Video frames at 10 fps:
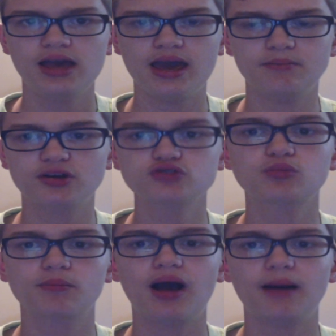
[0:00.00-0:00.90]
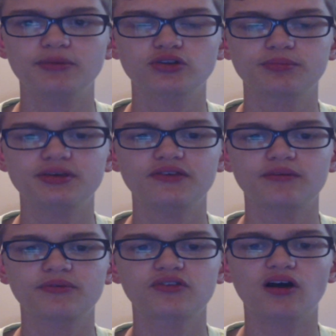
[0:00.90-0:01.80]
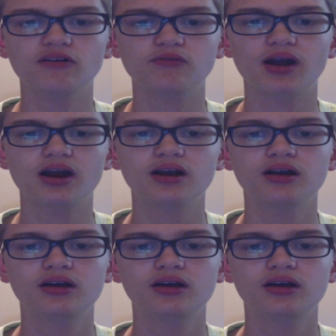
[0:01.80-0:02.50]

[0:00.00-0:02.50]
and much more popular piece of software.